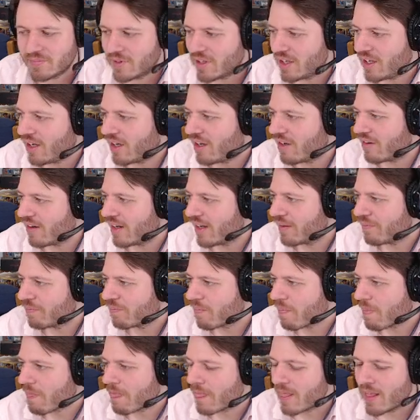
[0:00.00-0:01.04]
All
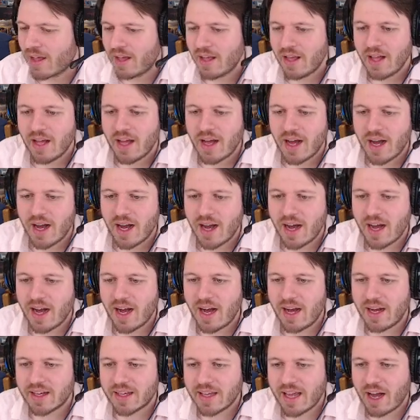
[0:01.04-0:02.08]

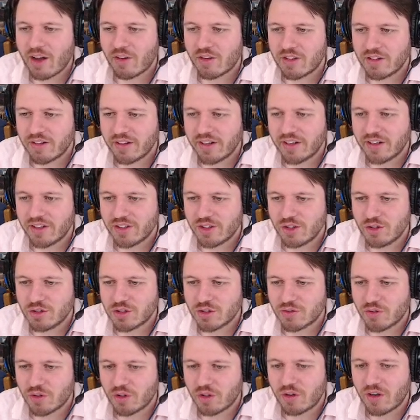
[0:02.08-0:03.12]
right. Calculator
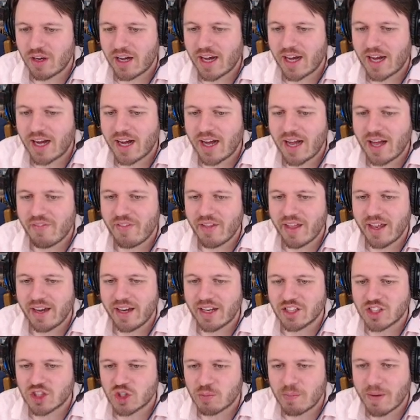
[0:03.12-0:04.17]
useful, and then
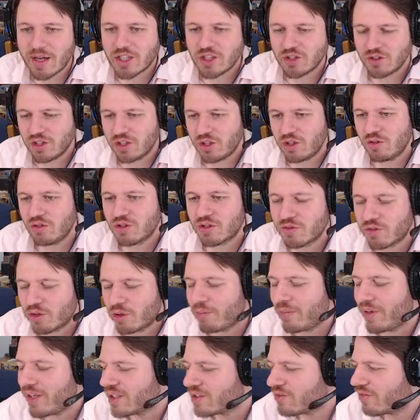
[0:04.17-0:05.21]
especially useful
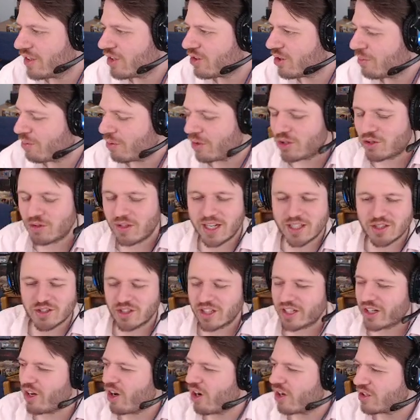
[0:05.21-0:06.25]
because victory point tracks
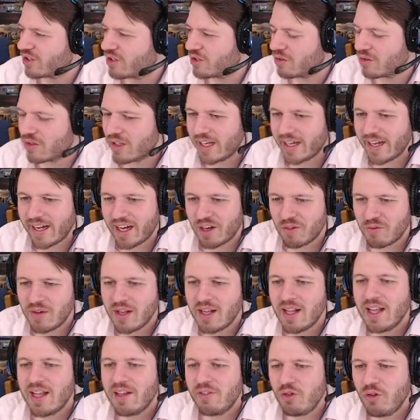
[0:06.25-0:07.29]
are hard to do layout.
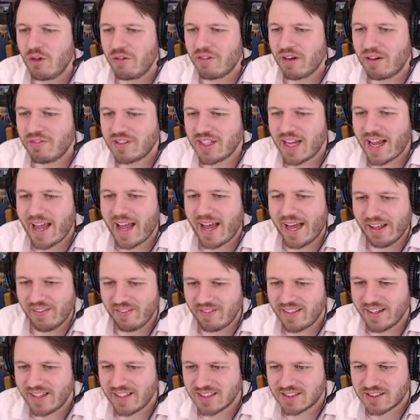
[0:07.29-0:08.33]
If you ever have to add
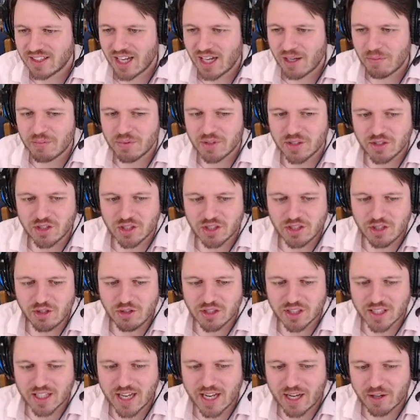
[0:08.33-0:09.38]
things up, just use
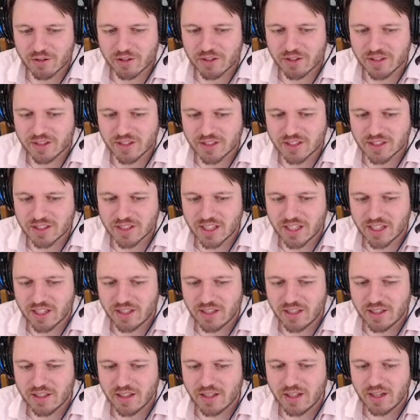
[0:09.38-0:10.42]
a counter instead.
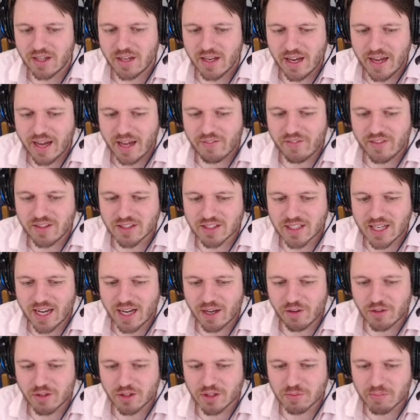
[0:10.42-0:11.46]
And these
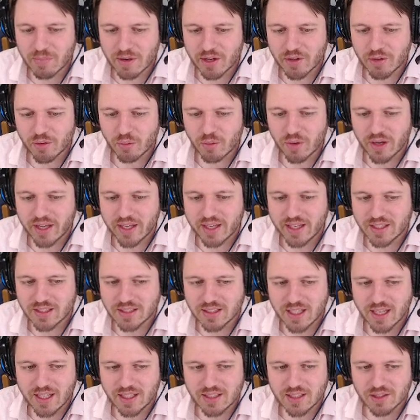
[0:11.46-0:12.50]
counters, by the way, can
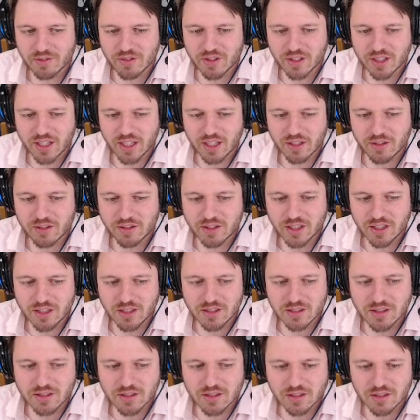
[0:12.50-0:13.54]
take different color
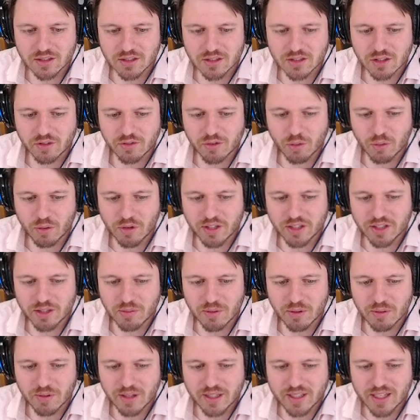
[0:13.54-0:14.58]
tints. So if you want it to be
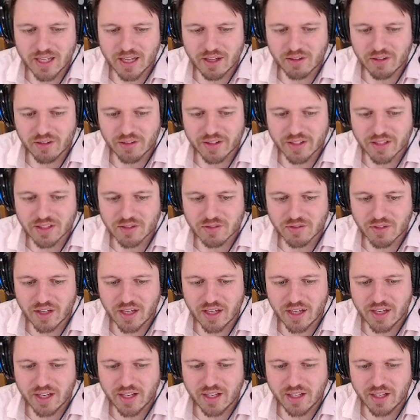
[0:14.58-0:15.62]
a red counter, that's
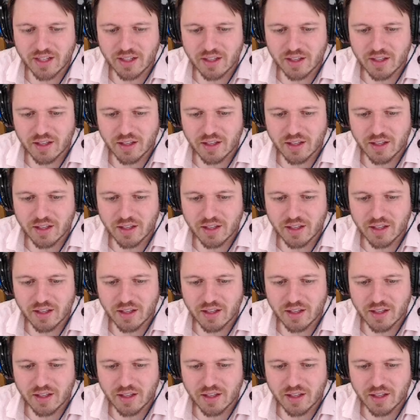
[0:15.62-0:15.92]
fine.